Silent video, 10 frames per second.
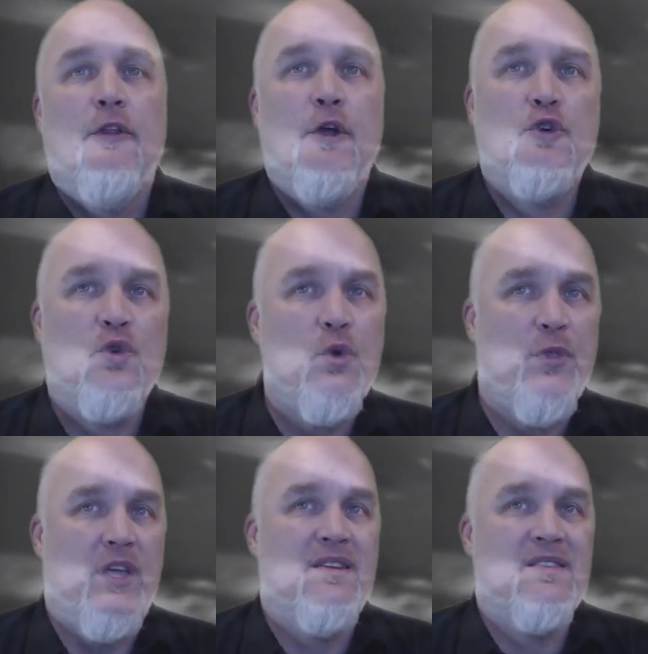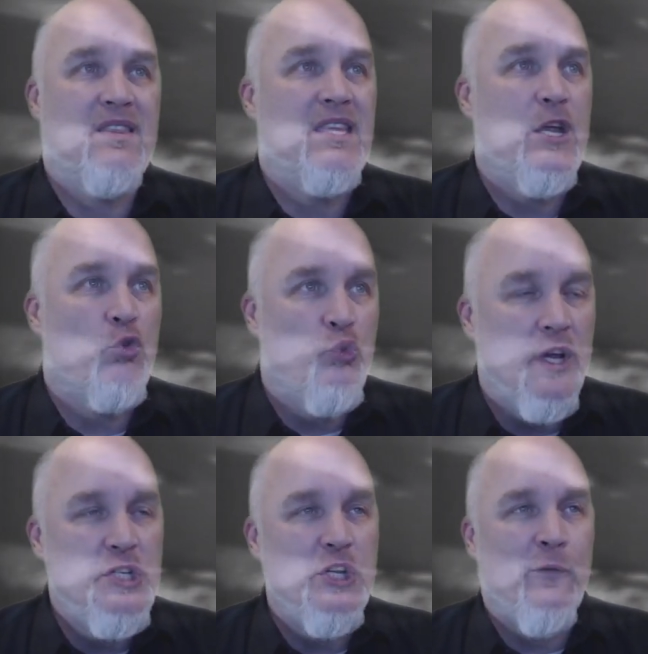The truth is that the
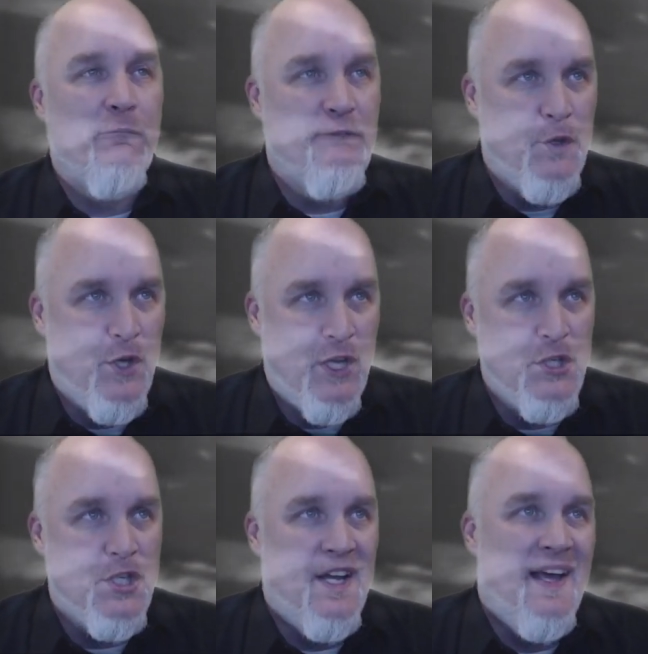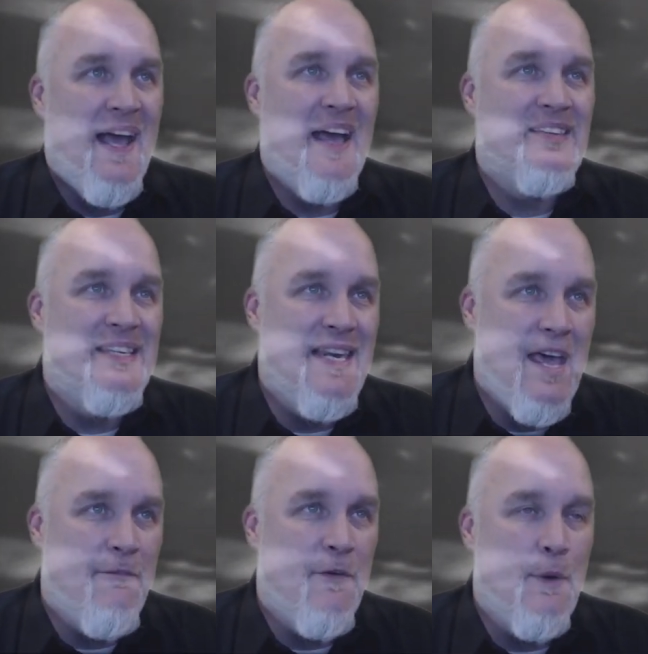original footage has
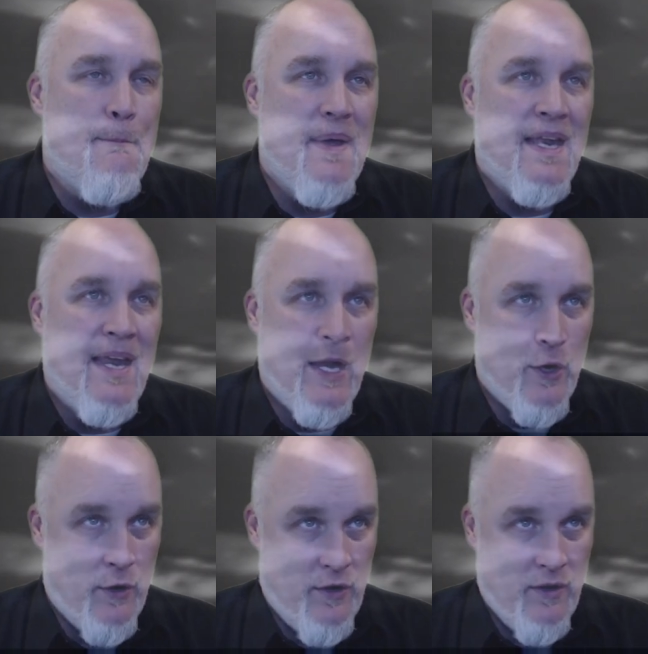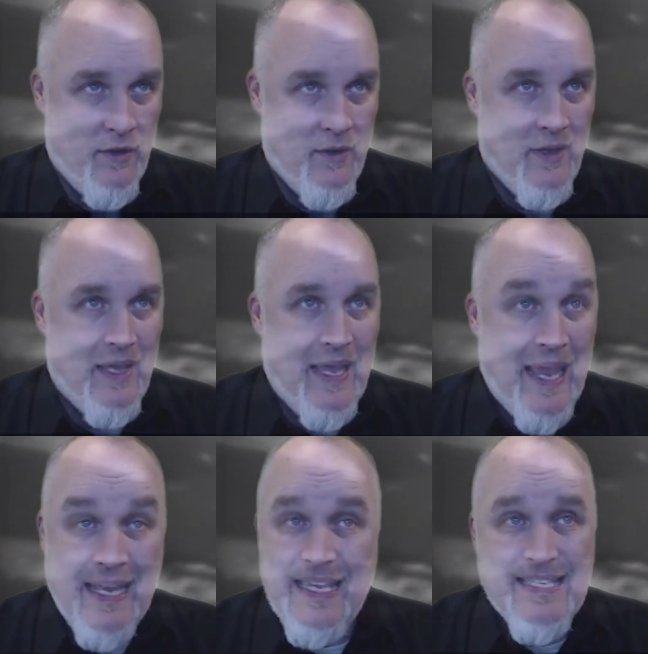never been aired,
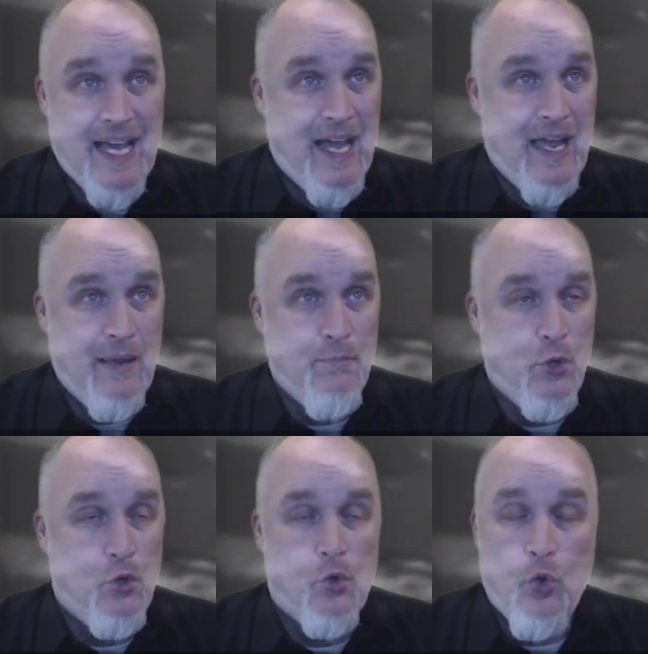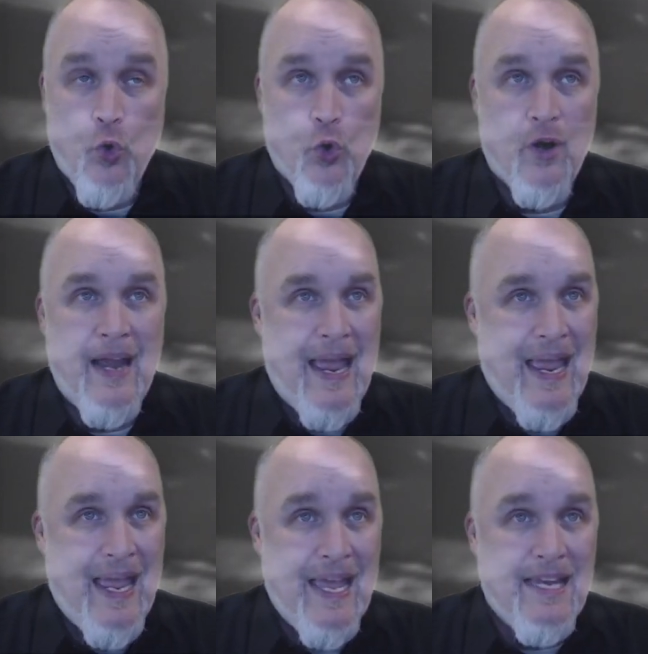anytime or
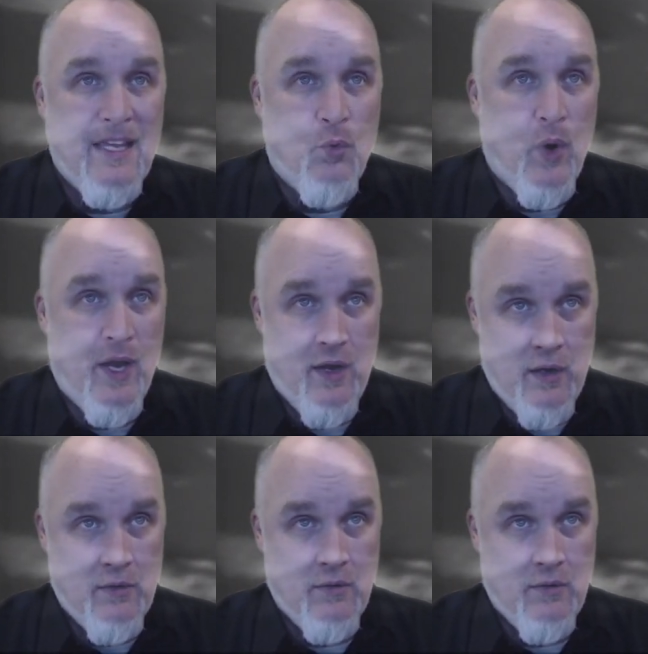anywhere.